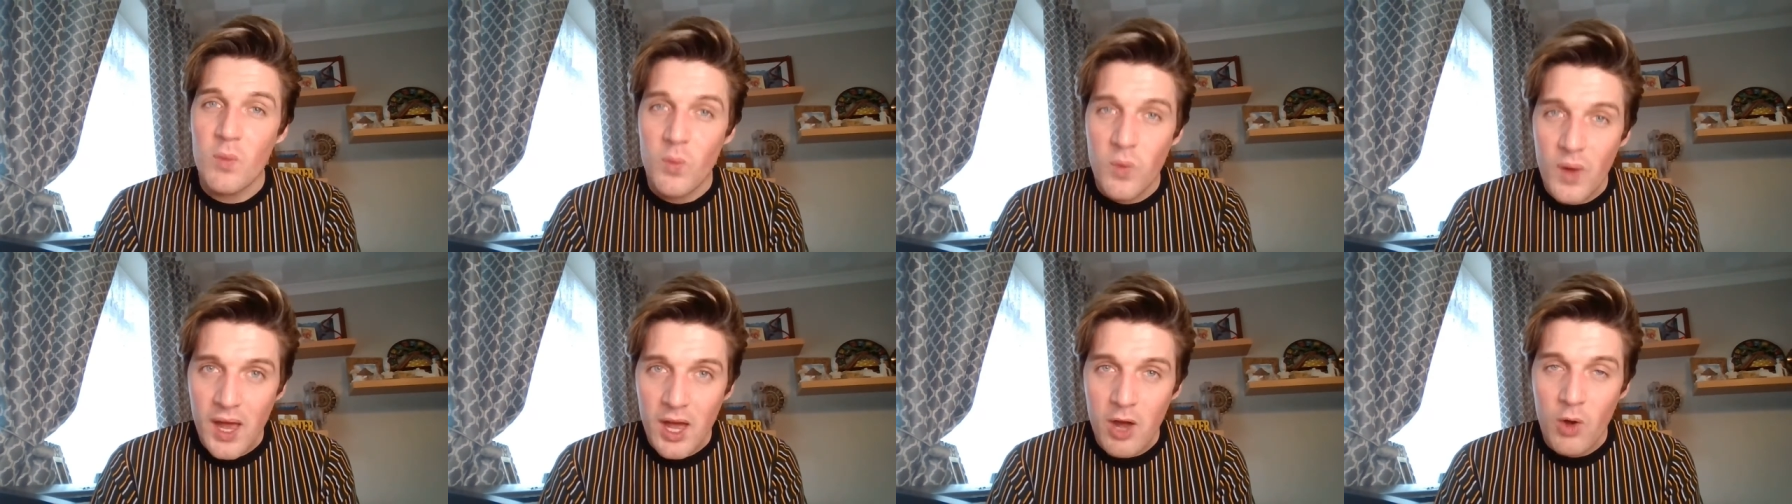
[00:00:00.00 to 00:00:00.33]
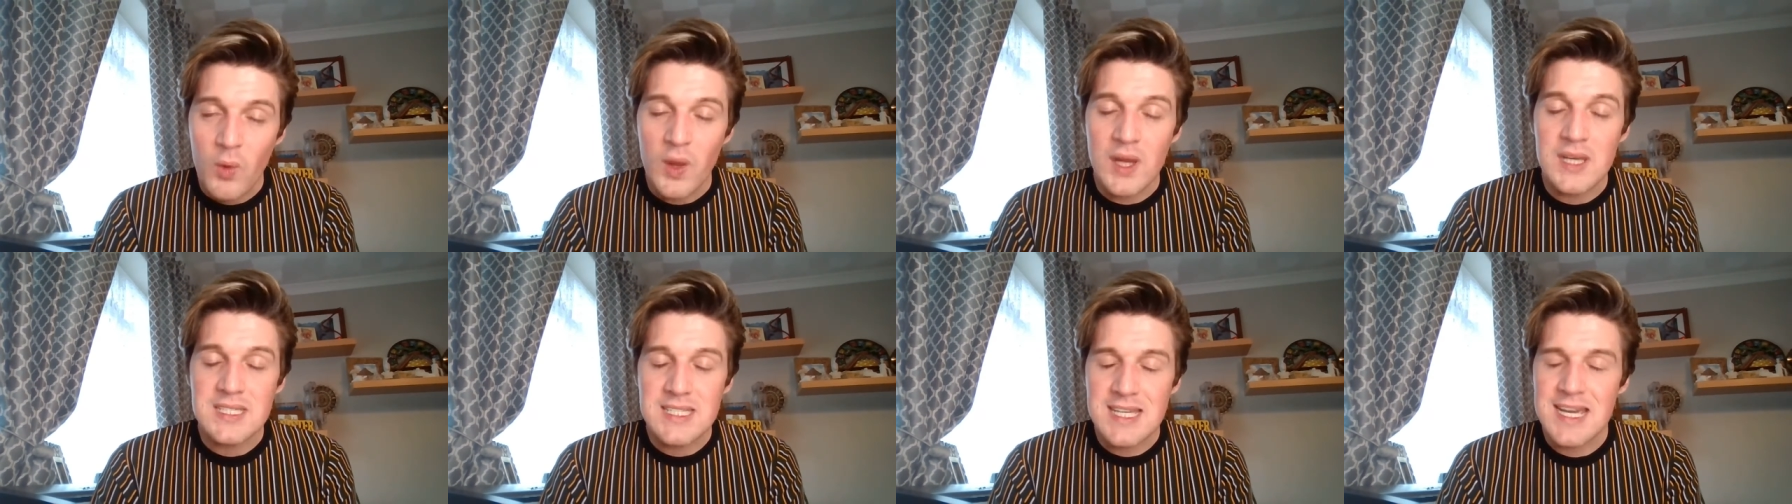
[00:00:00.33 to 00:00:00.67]

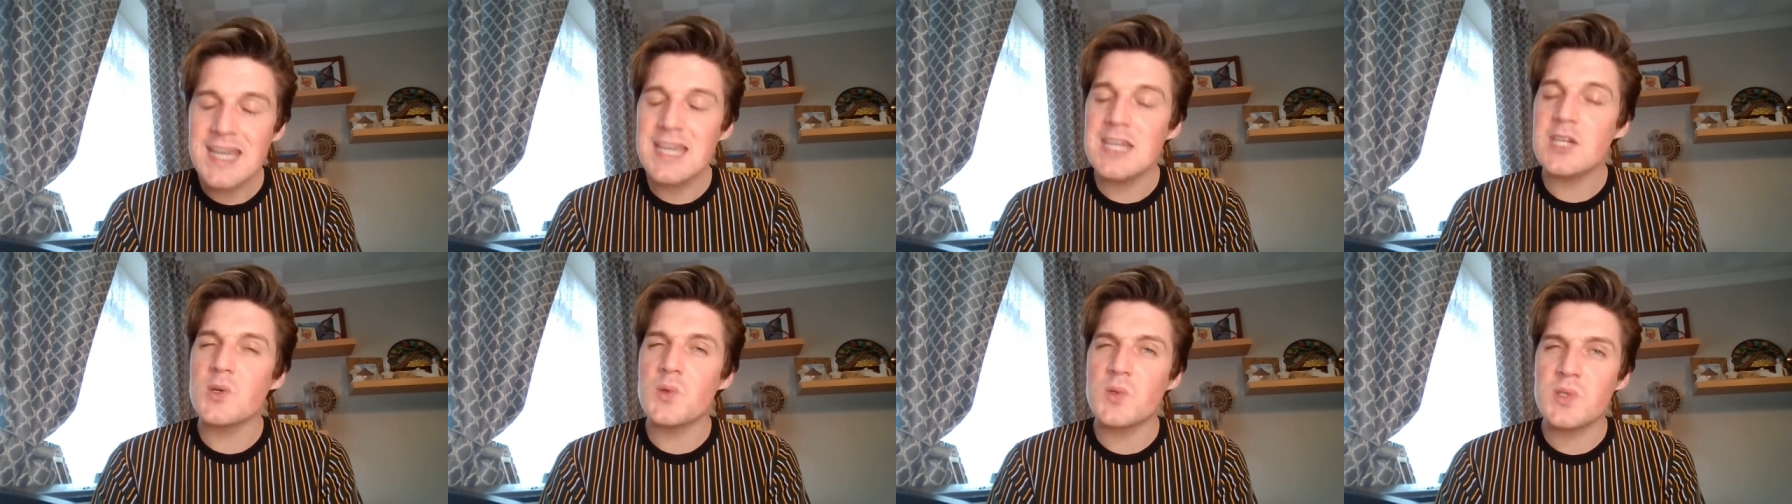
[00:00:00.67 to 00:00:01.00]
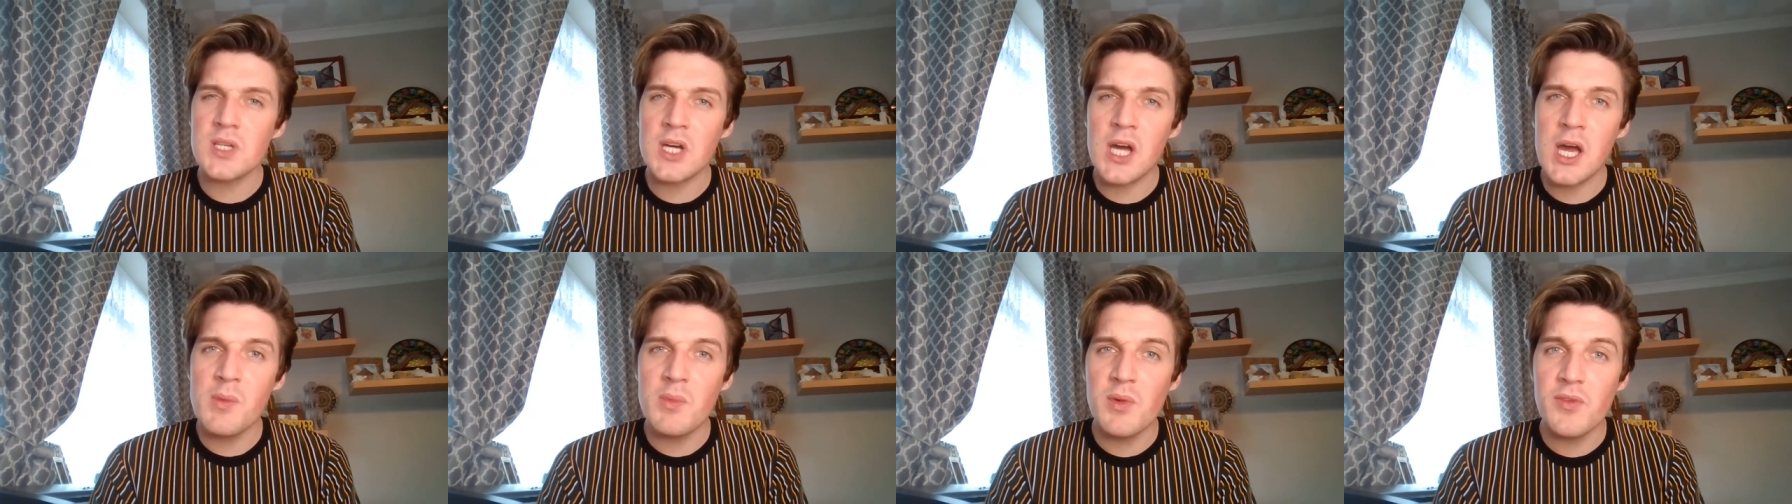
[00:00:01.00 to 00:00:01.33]
well, and take your
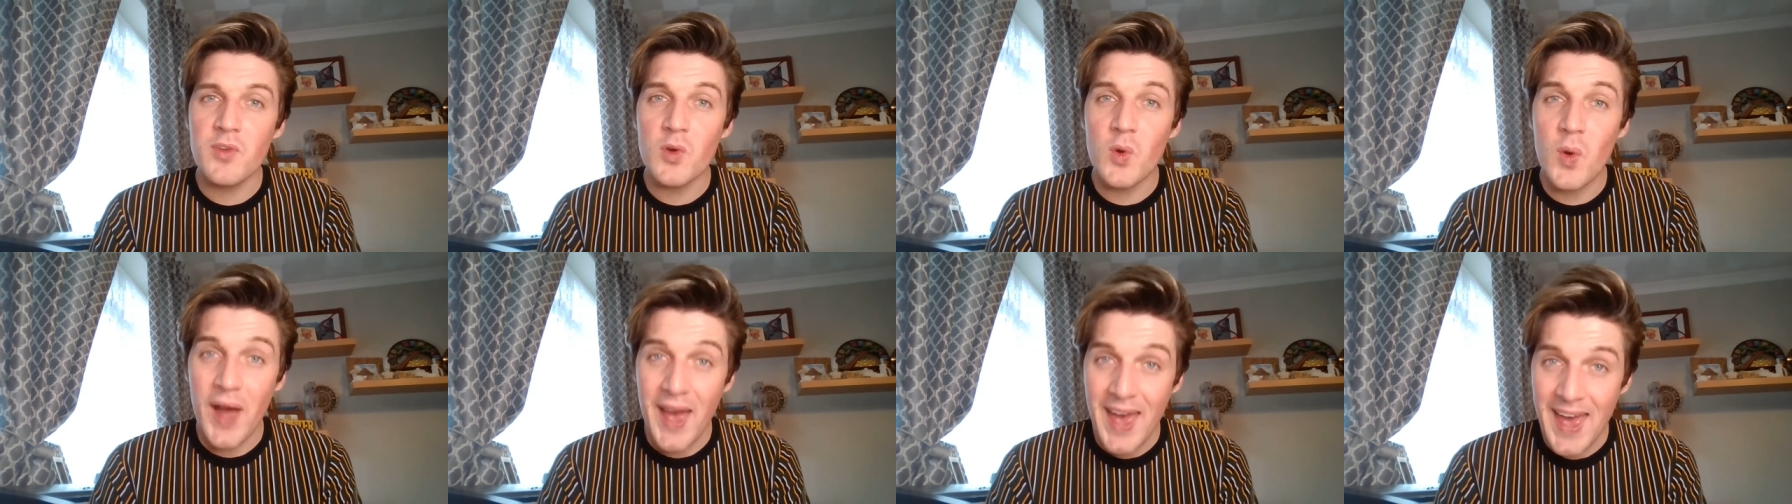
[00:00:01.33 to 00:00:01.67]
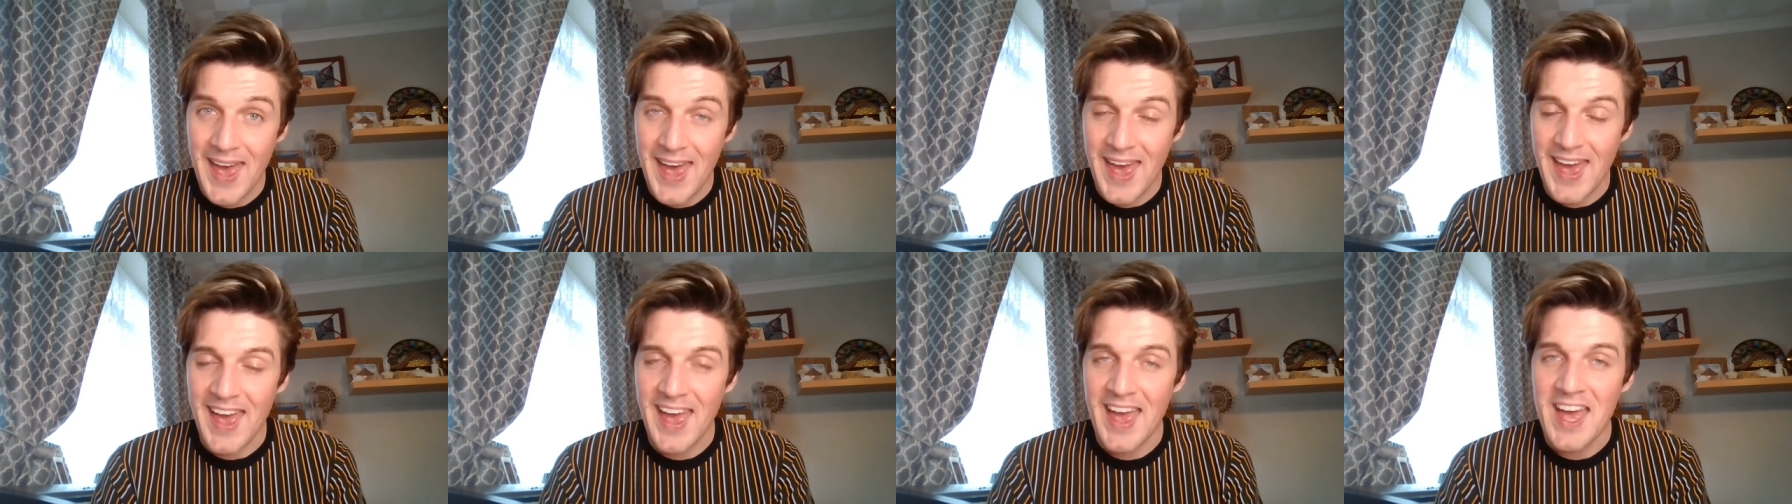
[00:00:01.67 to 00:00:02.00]
time with your
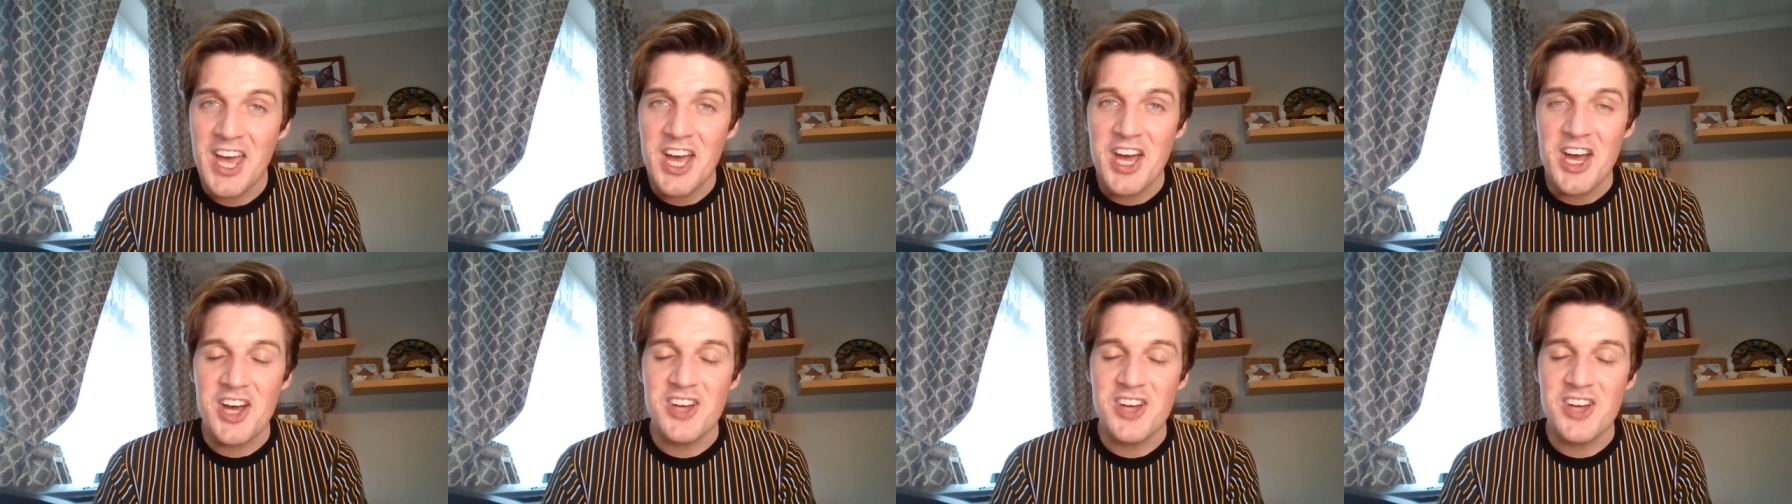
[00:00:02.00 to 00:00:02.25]
hair.